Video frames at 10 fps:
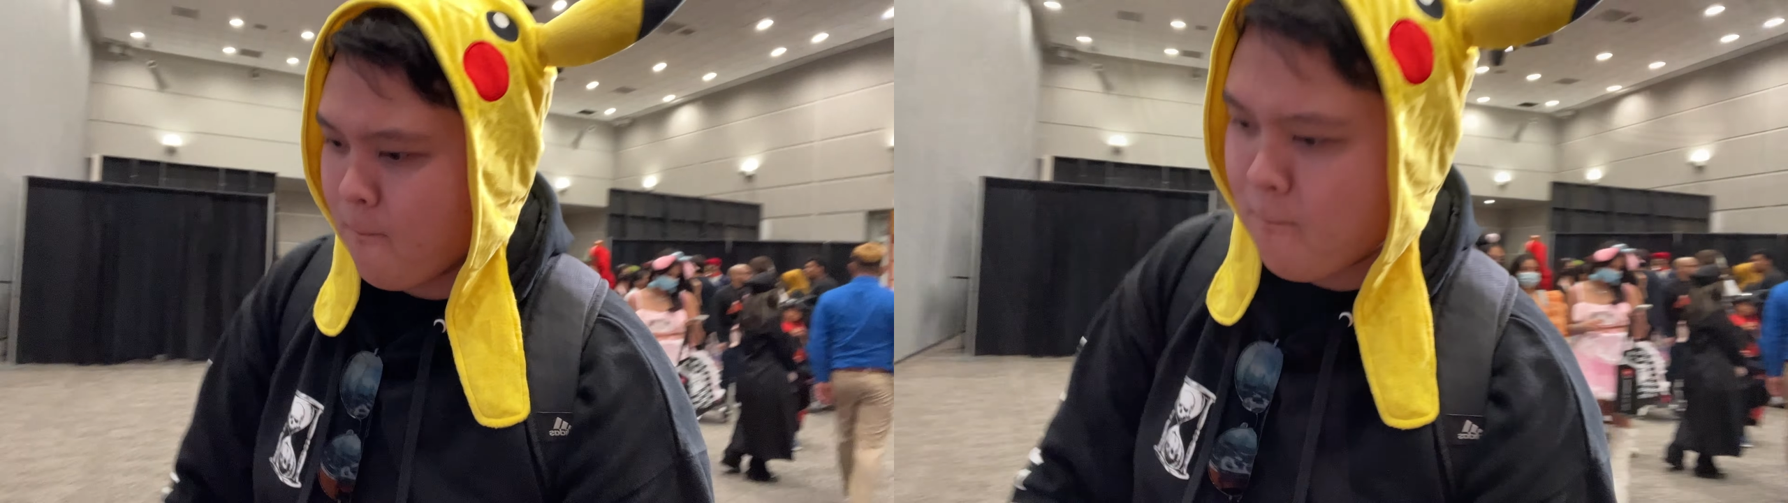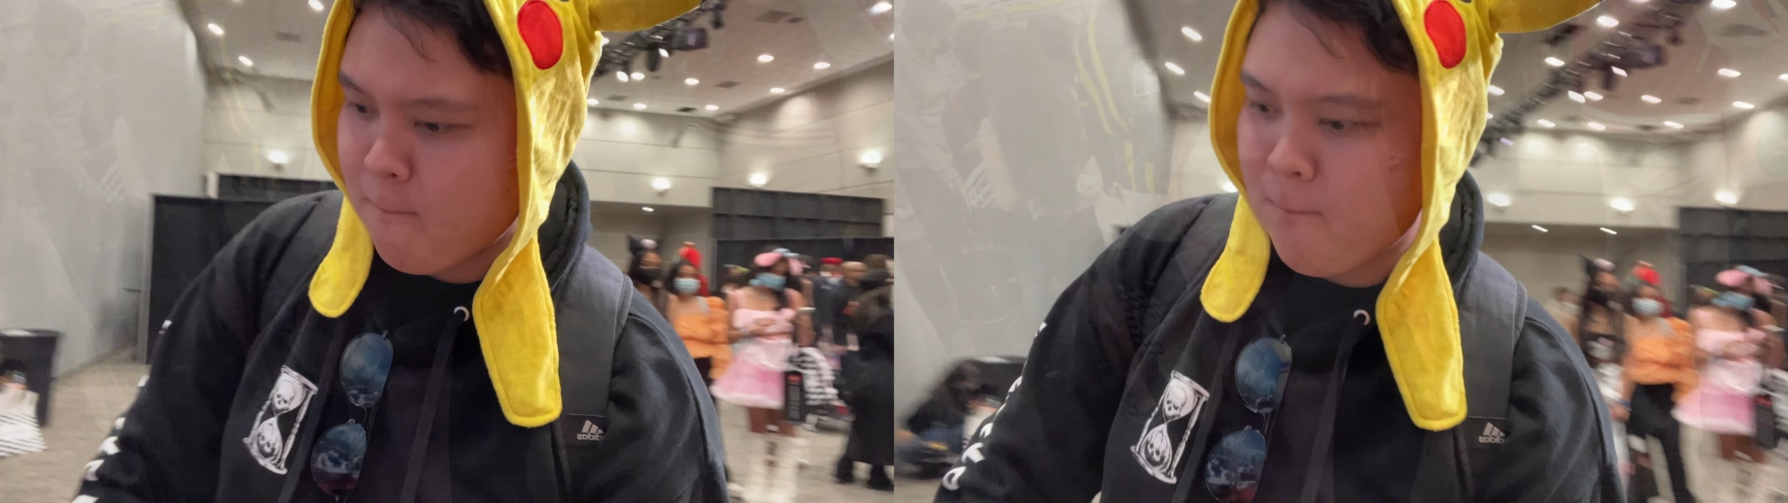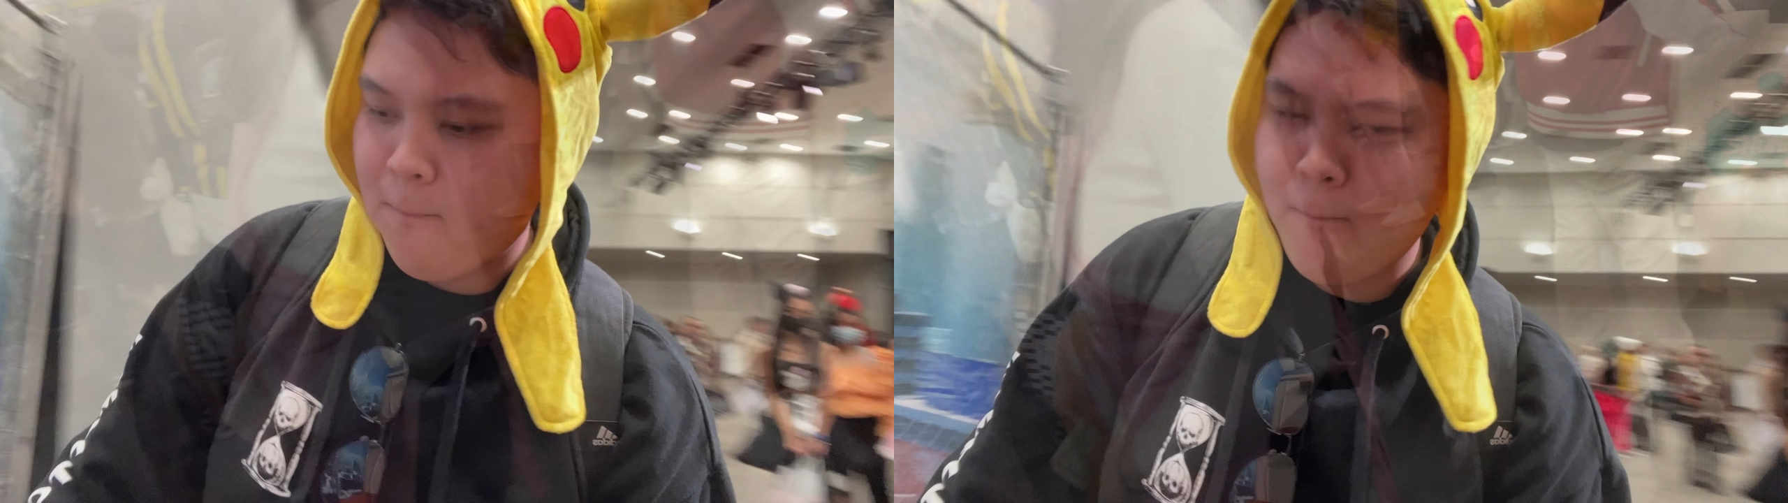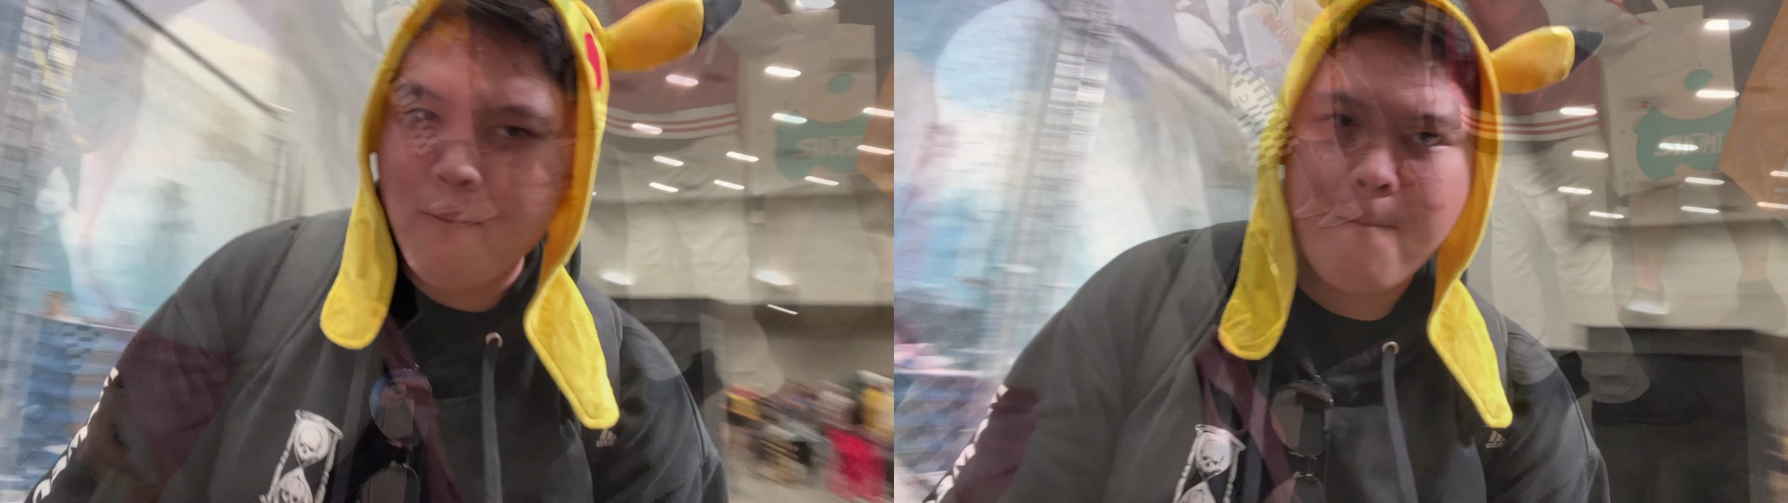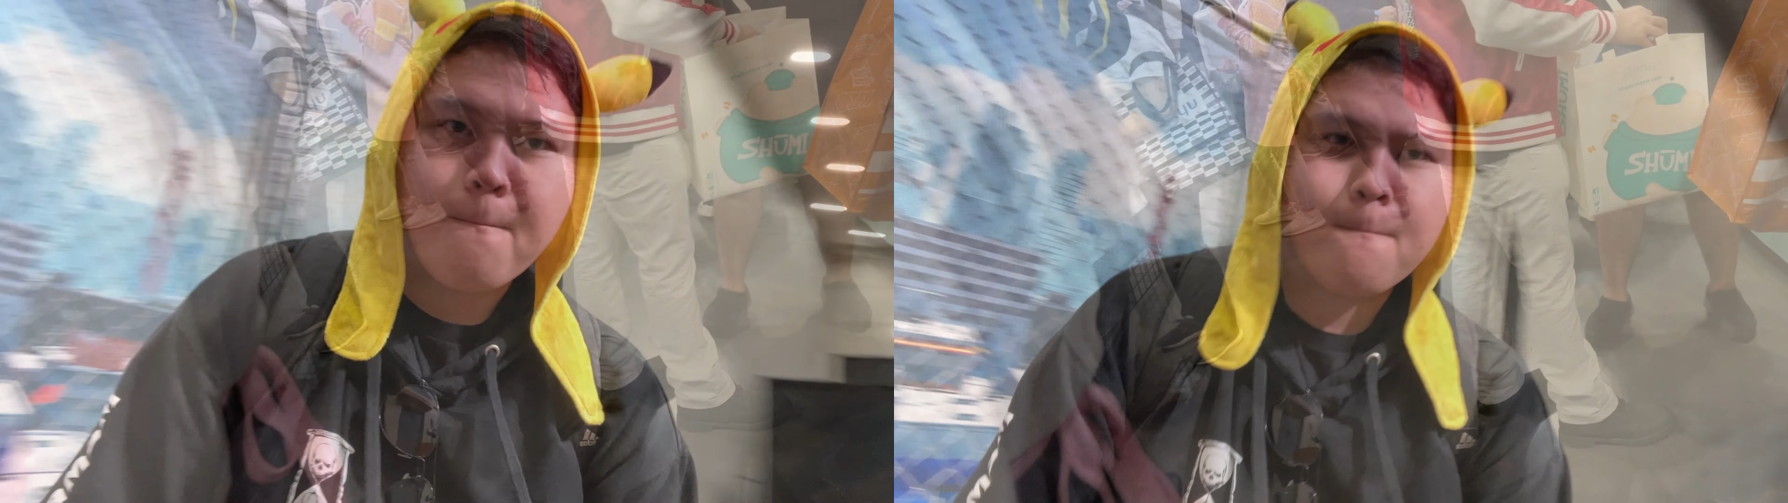As I walk
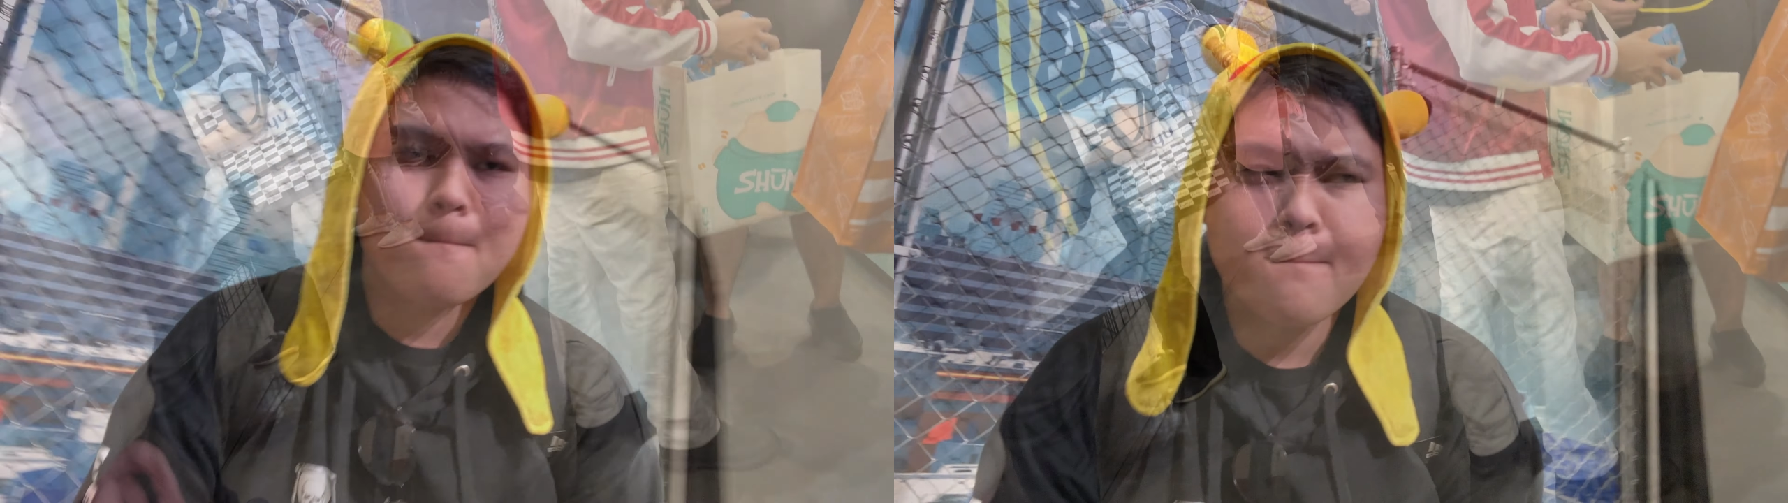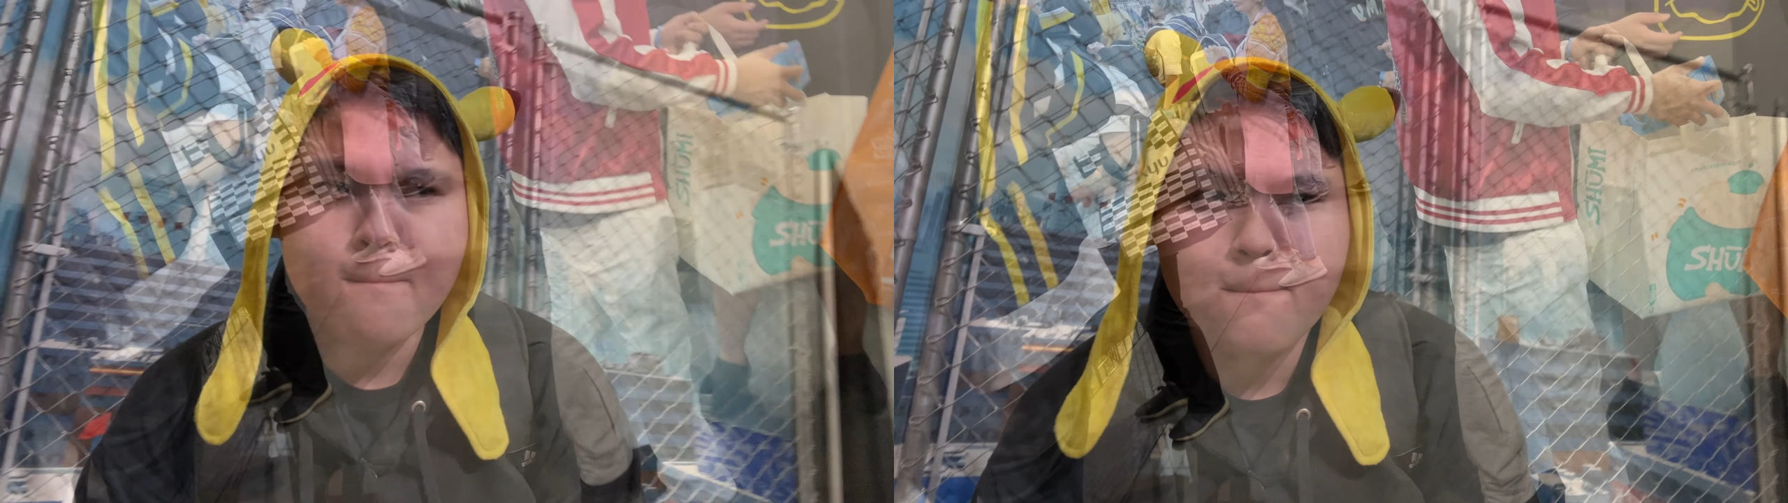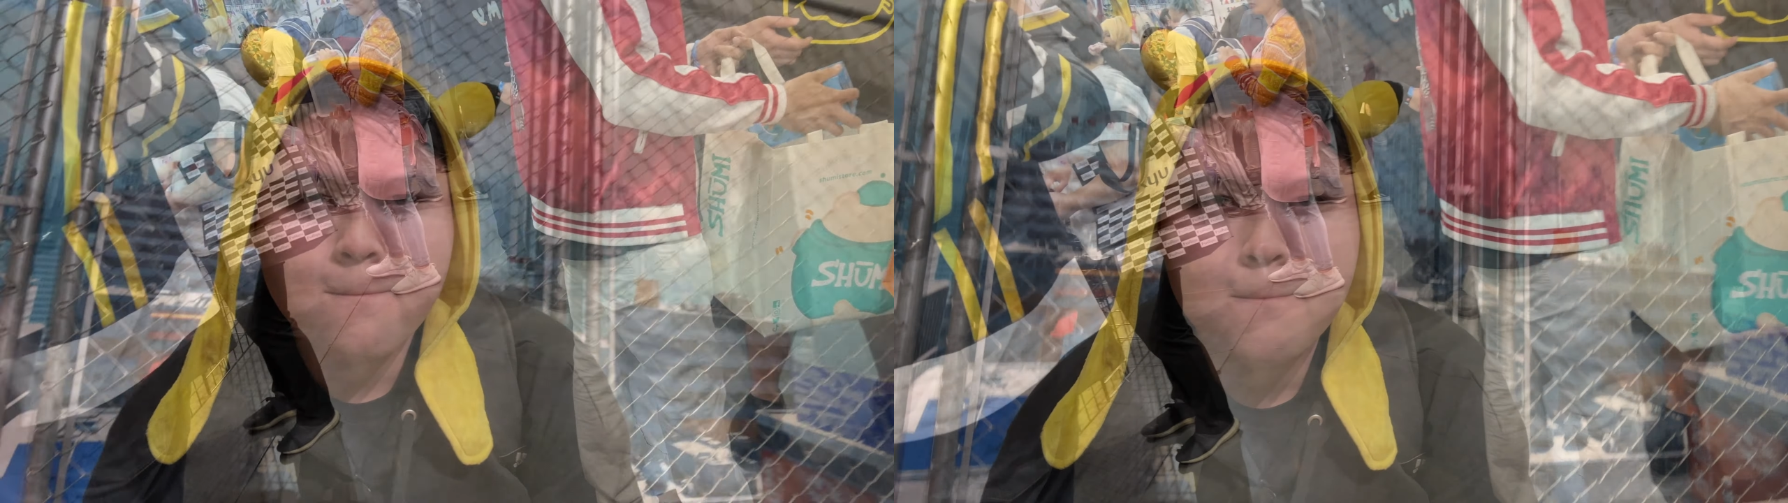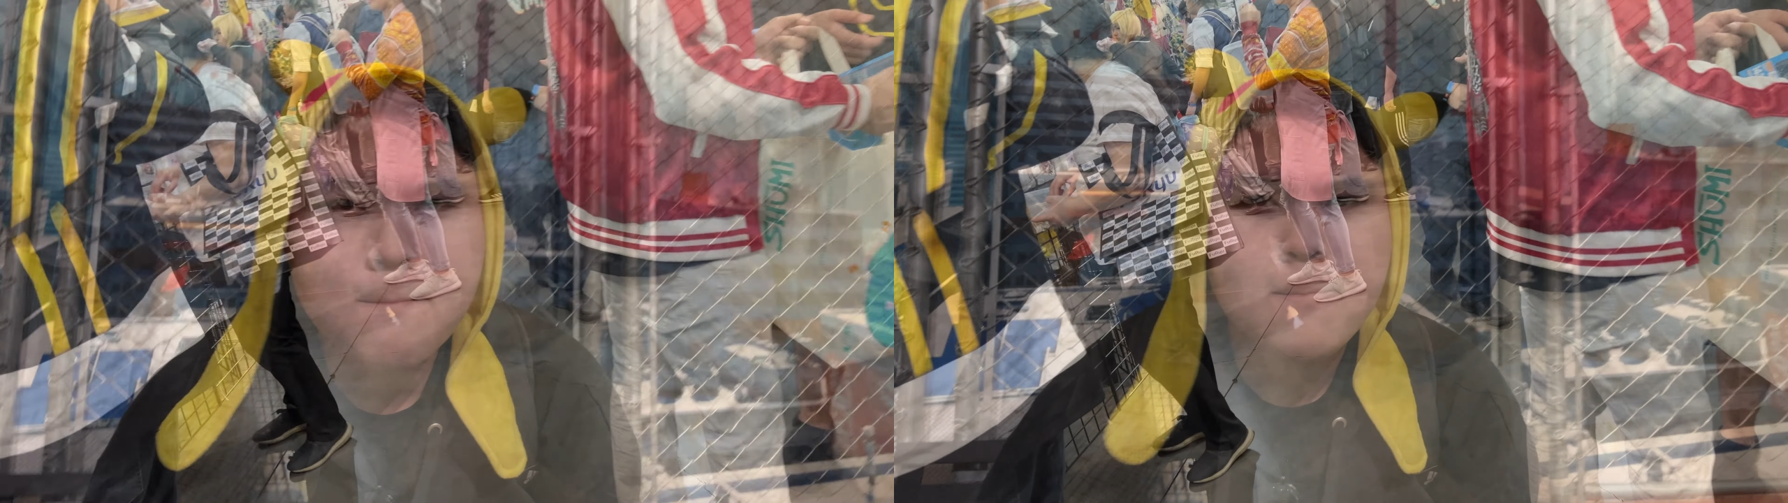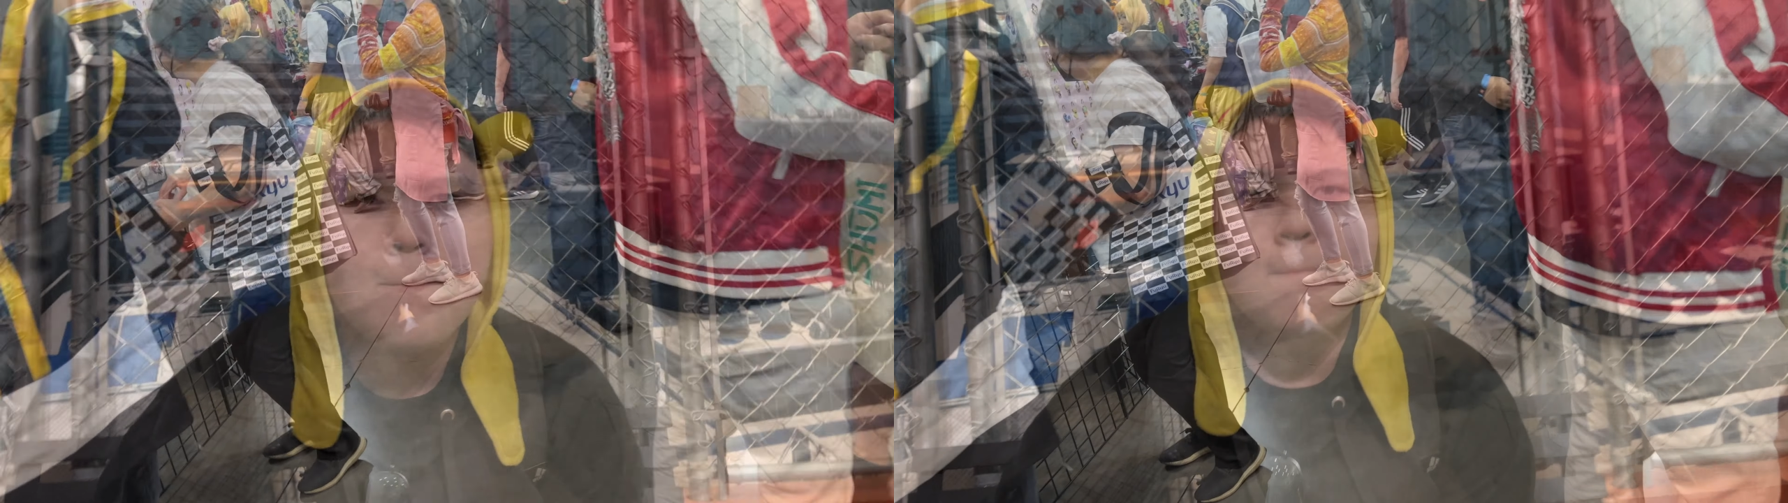these streets, I suddenly